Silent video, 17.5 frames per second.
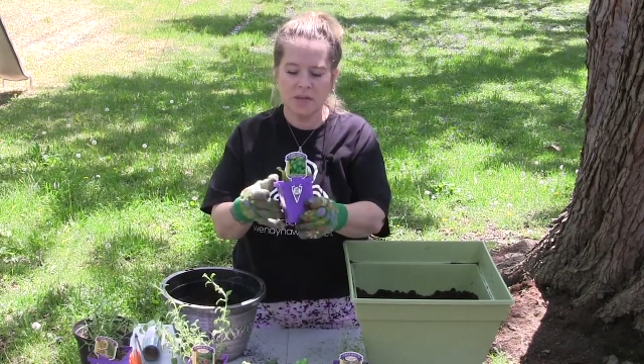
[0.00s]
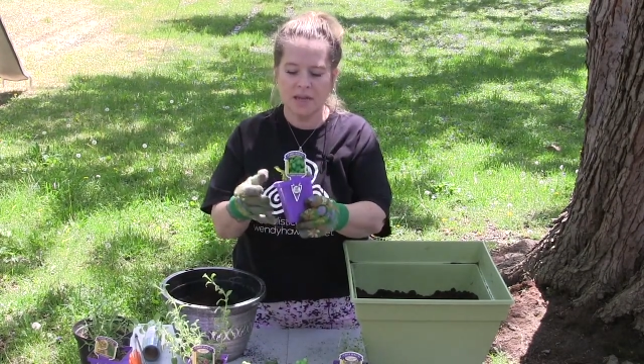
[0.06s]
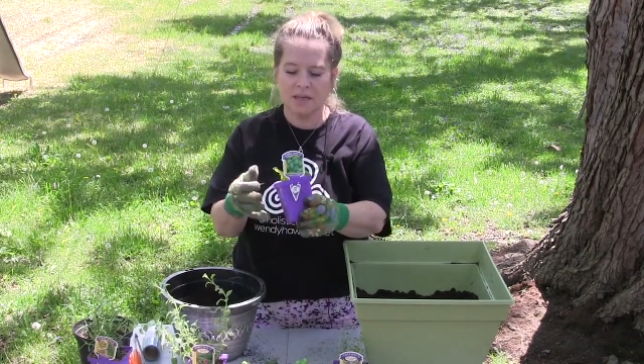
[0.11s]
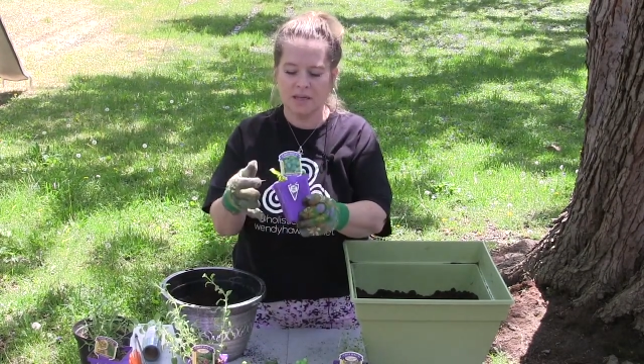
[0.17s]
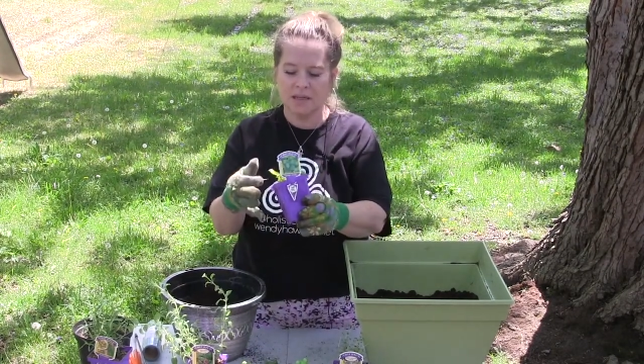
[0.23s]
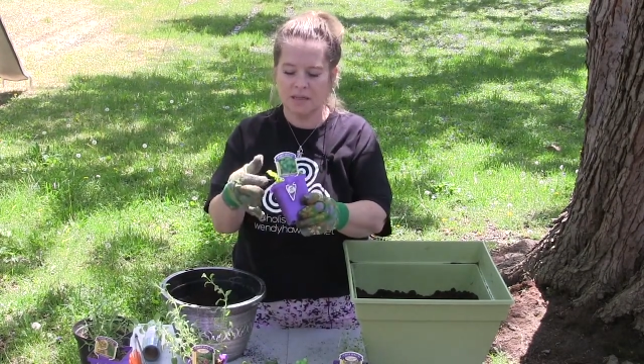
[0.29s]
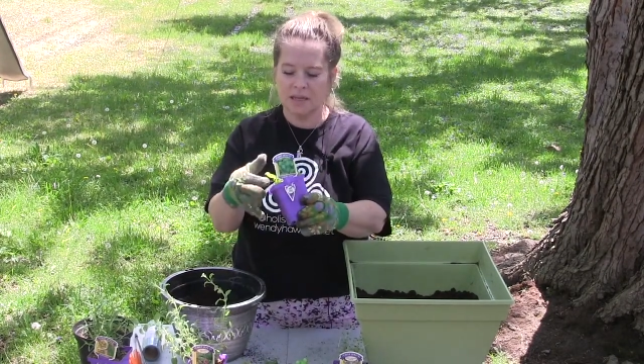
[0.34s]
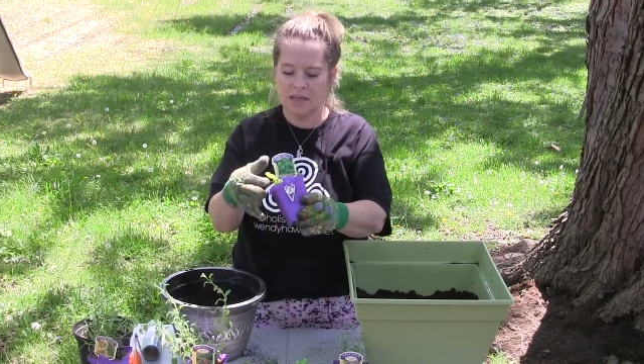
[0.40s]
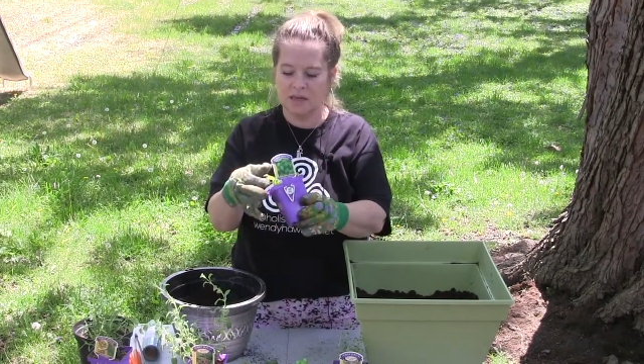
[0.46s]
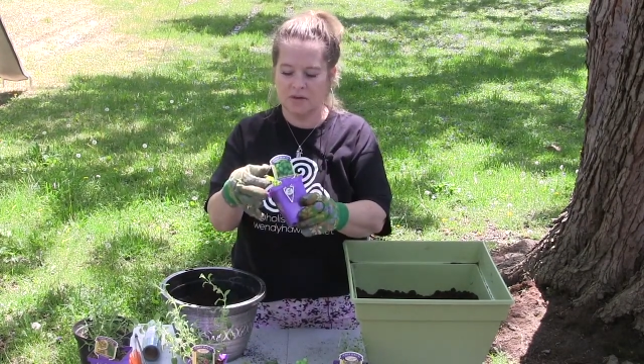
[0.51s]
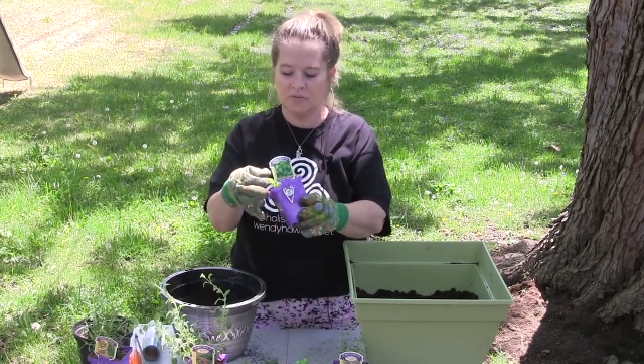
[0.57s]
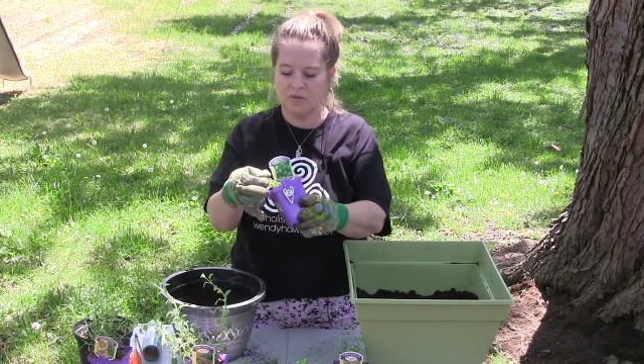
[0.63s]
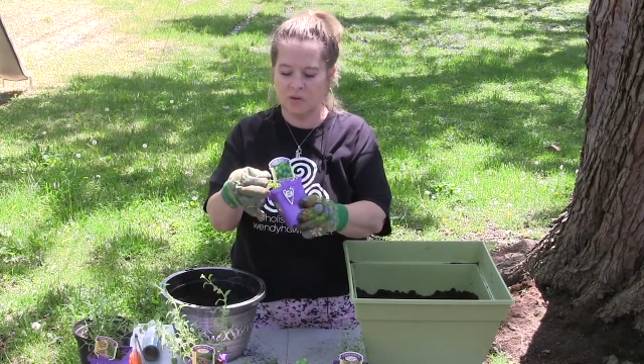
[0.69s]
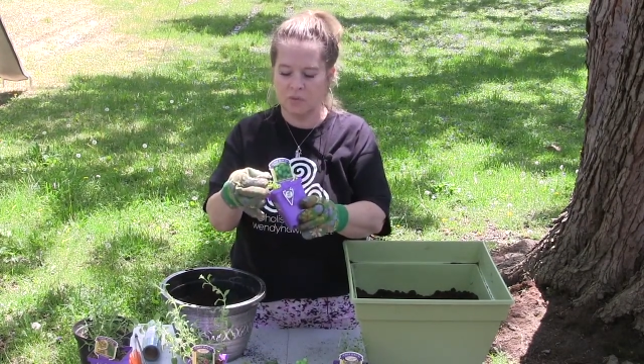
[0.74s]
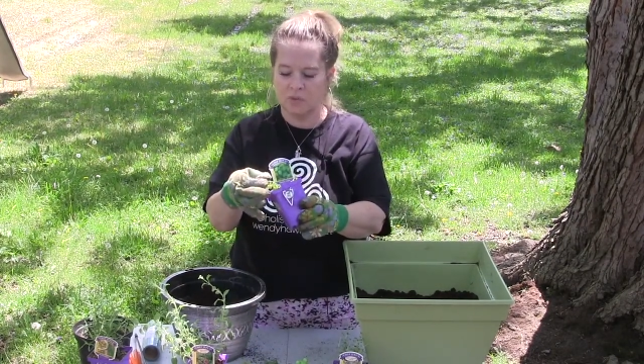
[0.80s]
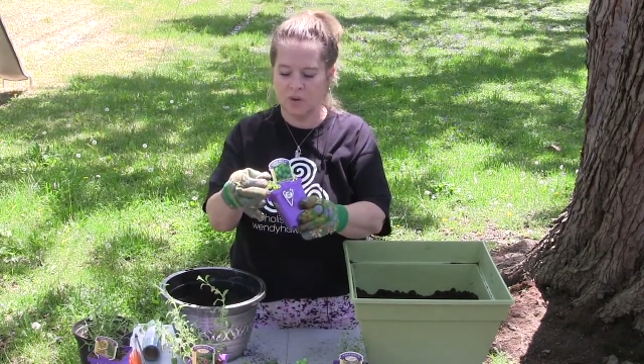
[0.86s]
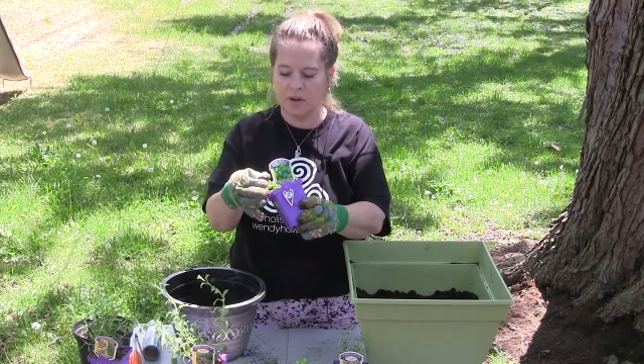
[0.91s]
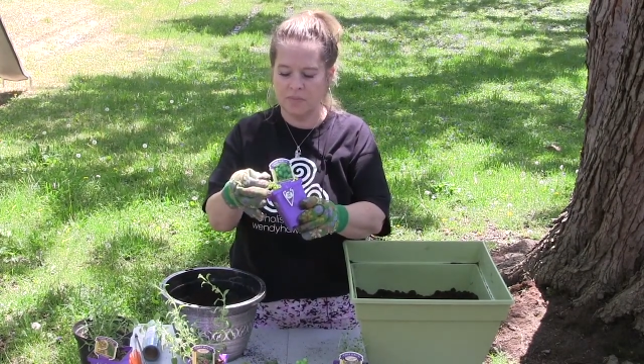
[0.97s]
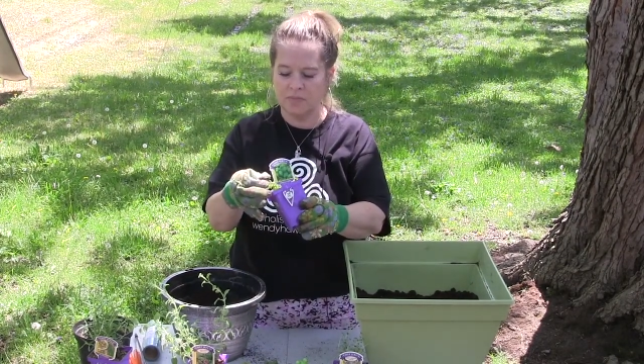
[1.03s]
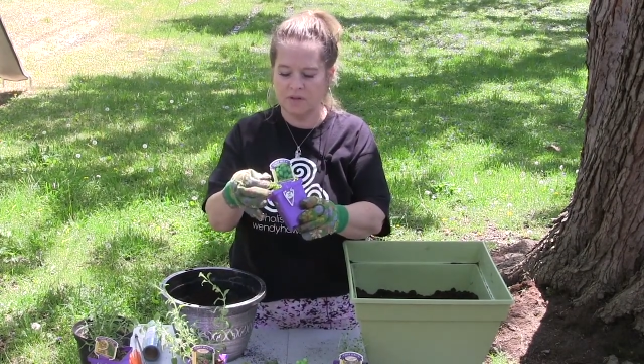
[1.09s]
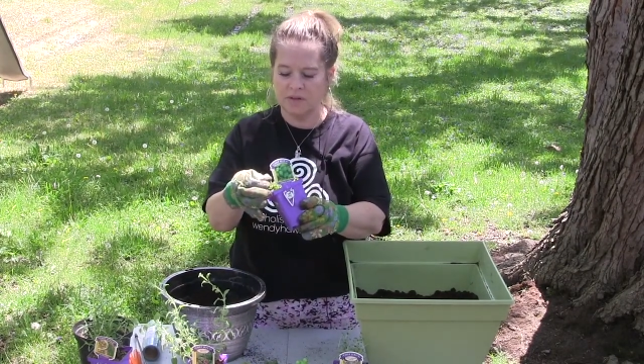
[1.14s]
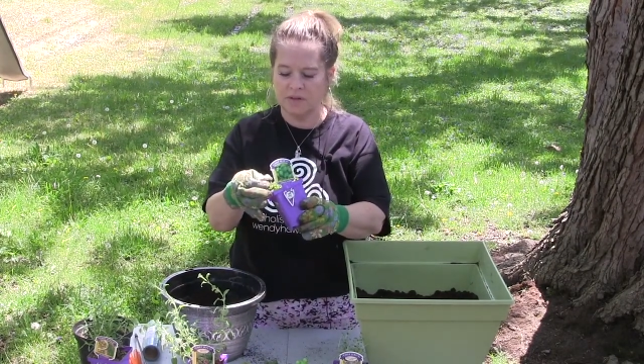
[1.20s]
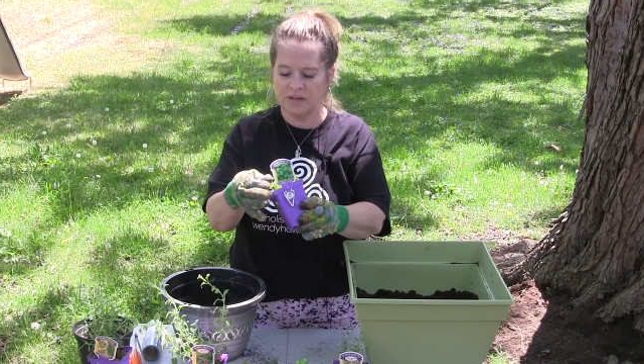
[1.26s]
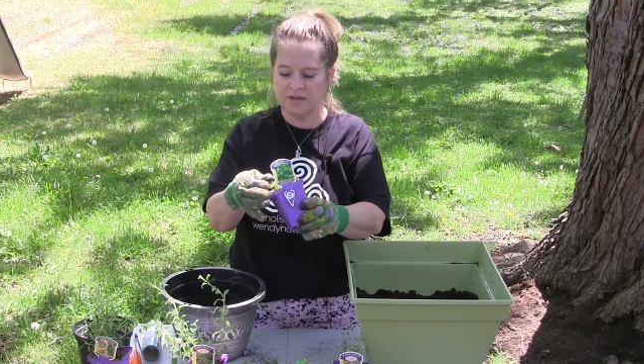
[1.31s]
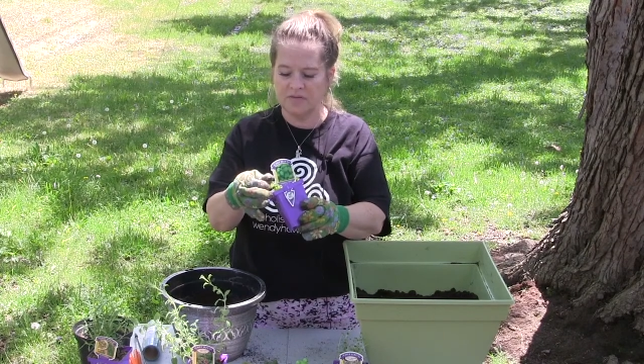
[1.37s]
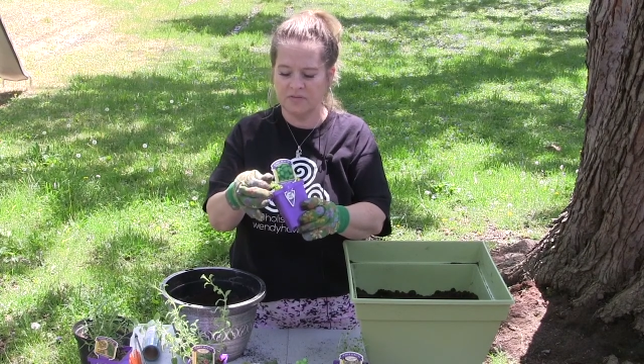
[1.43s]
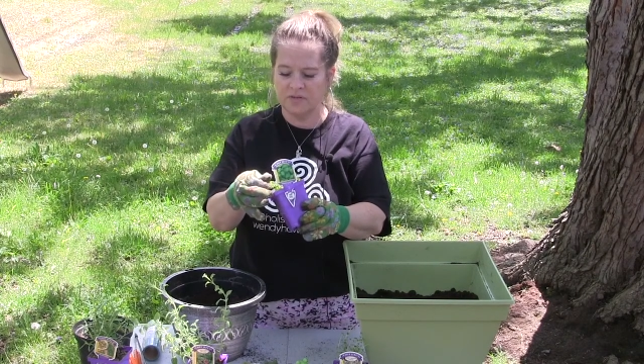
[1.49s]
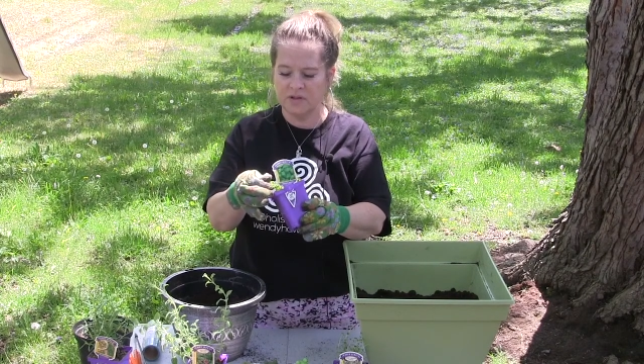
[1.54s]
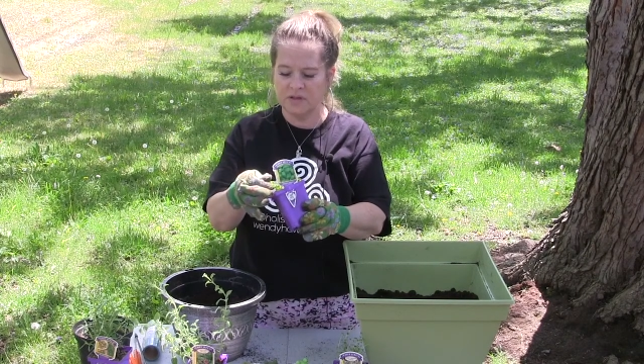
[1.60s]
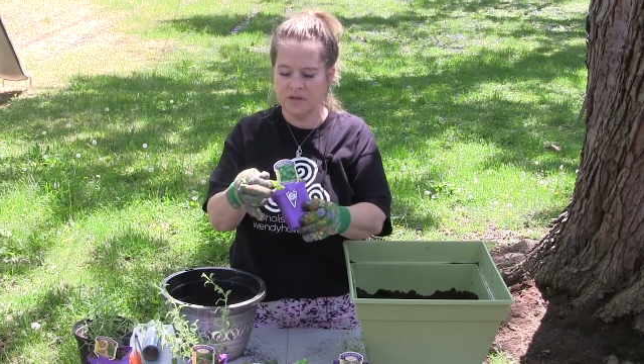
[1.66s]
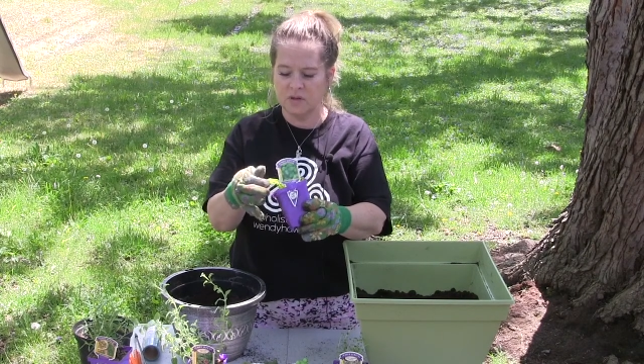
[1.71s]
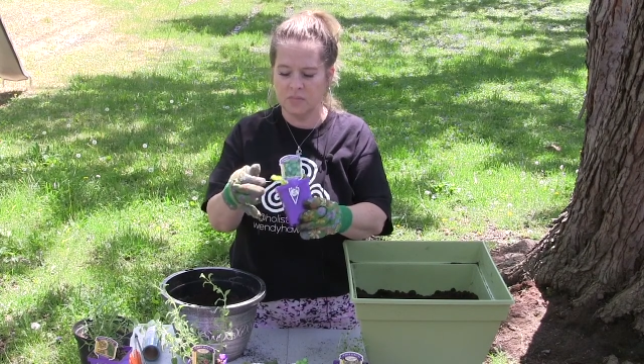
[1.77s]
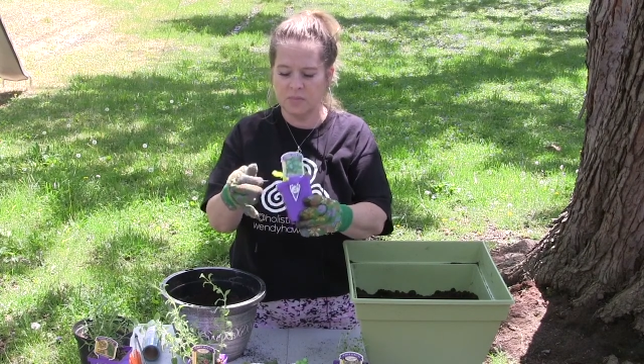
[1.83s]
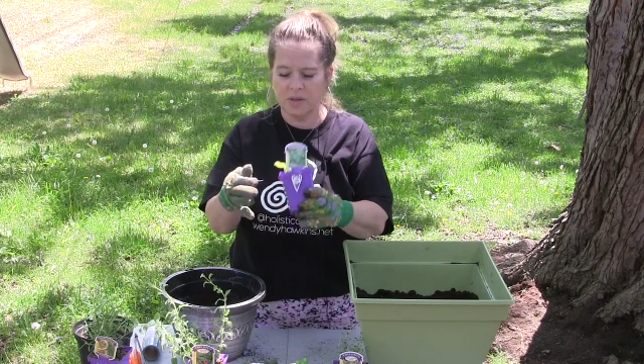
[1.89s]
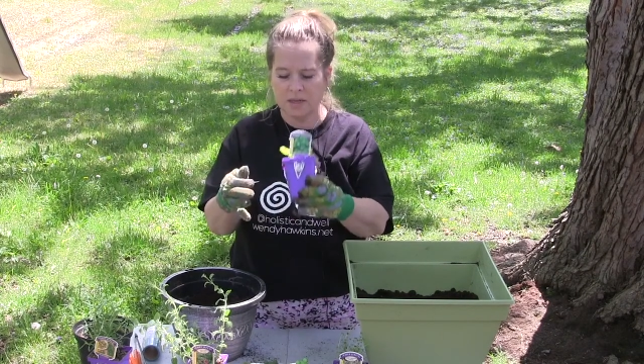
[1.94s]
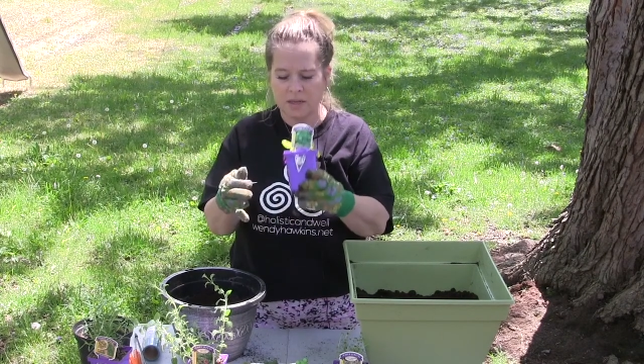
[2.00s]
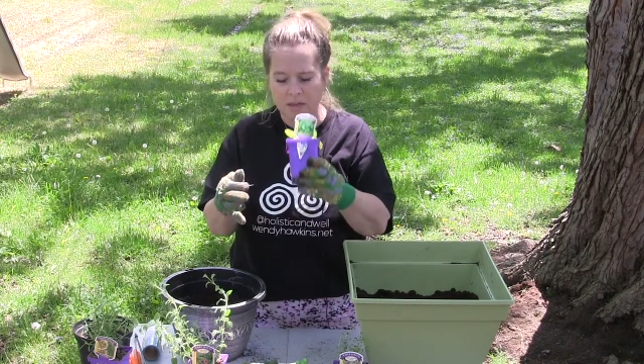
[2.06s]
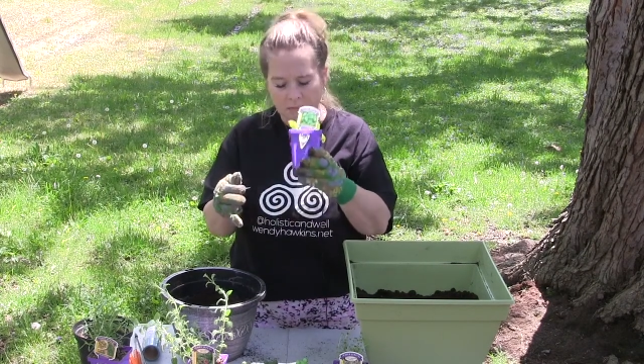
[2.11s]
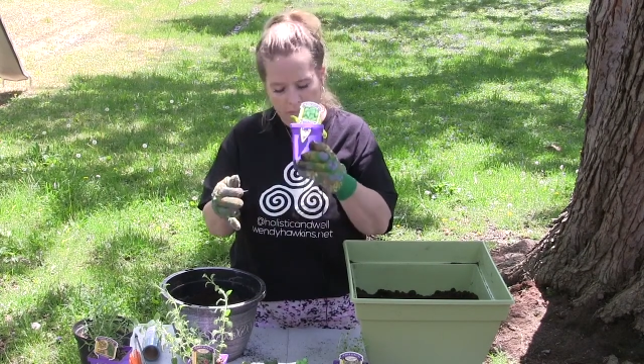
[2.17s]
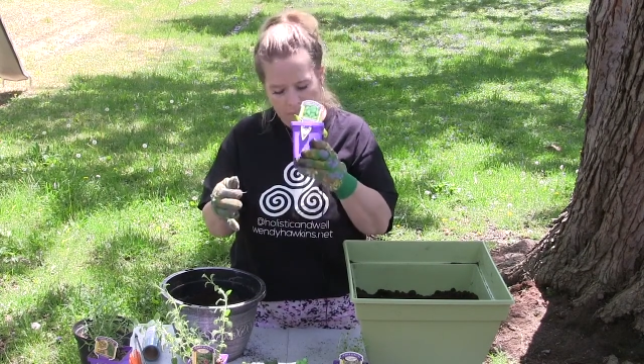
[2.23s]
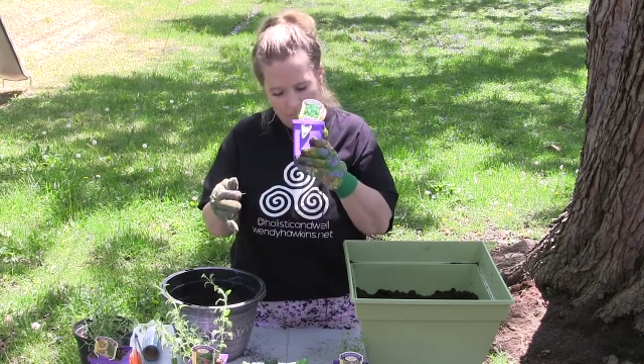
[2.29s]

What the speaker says: and again, if you rub the leaf a little bit,